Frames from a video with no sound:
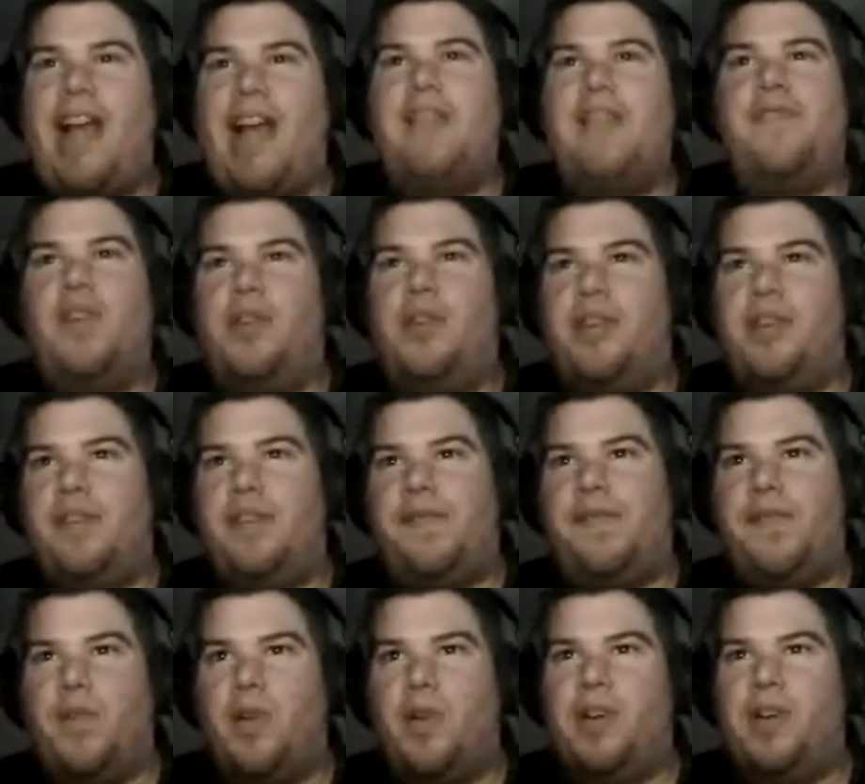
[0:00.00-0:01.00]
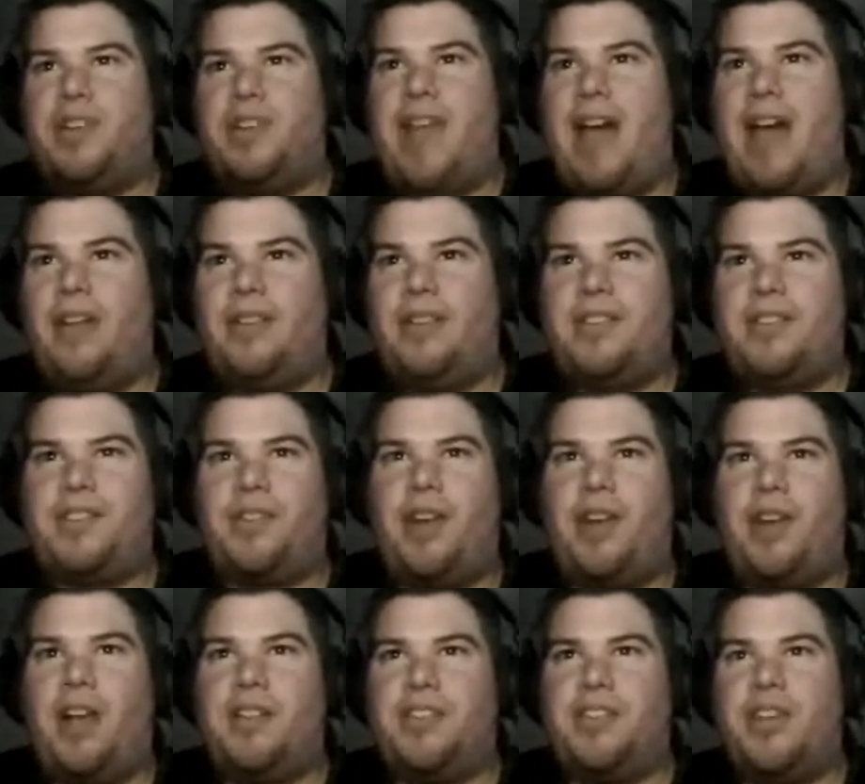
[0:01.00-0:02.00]
I voted for Dallas
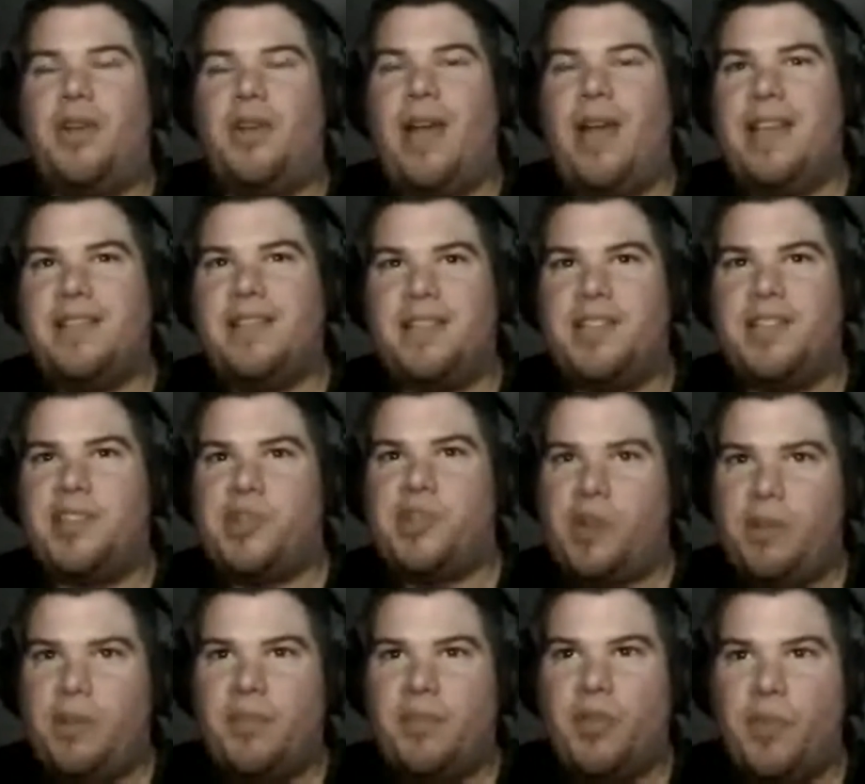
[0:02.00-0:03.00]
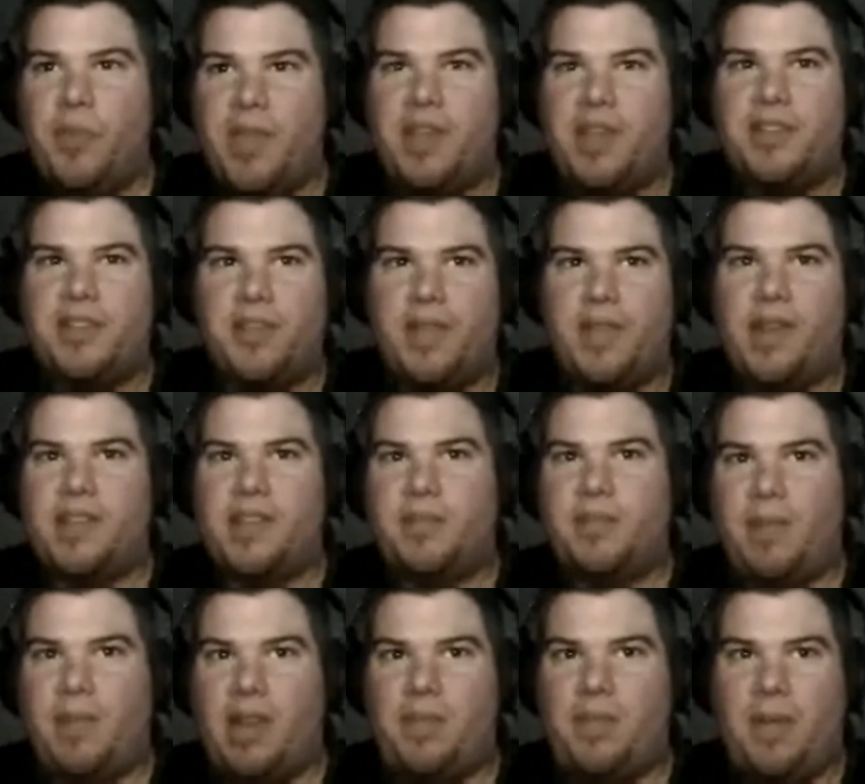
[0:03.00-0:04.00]
Toronto as the stream of the week so that as
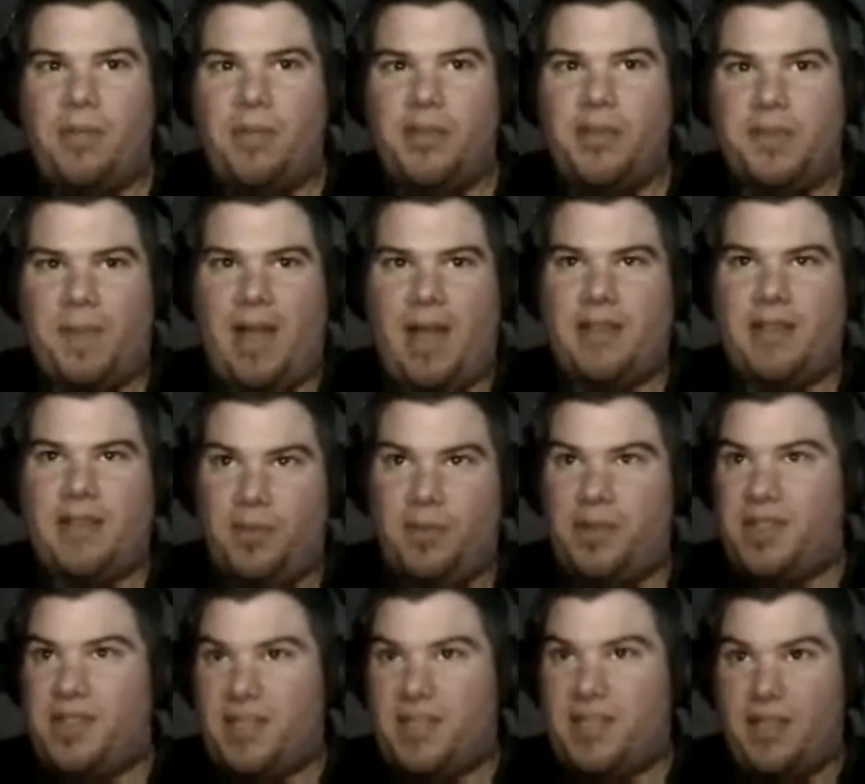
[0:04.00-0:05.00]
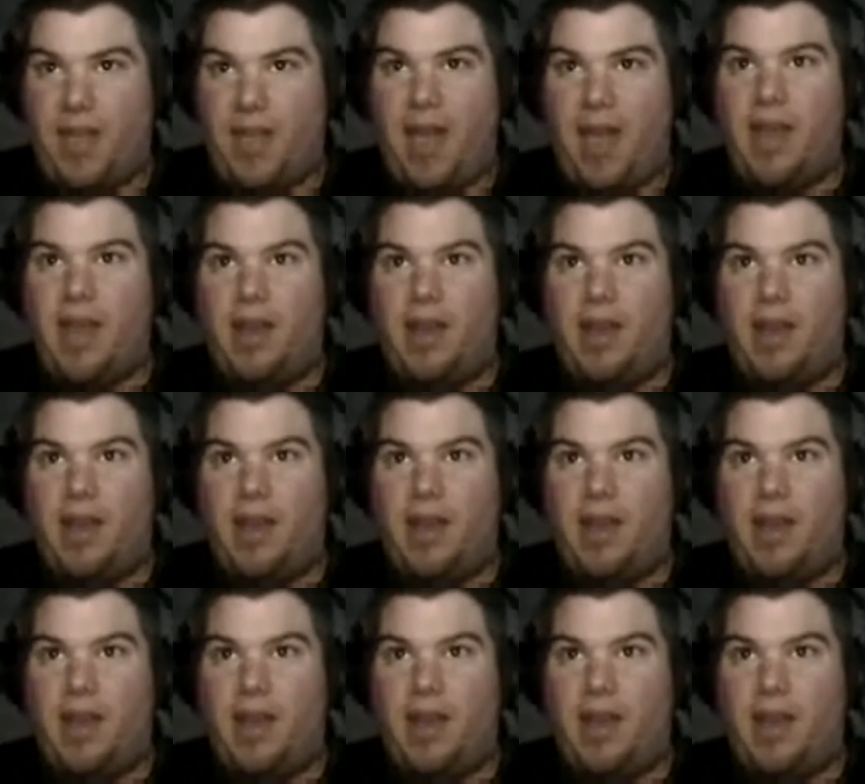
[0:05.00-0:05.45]
many people as possible could see that.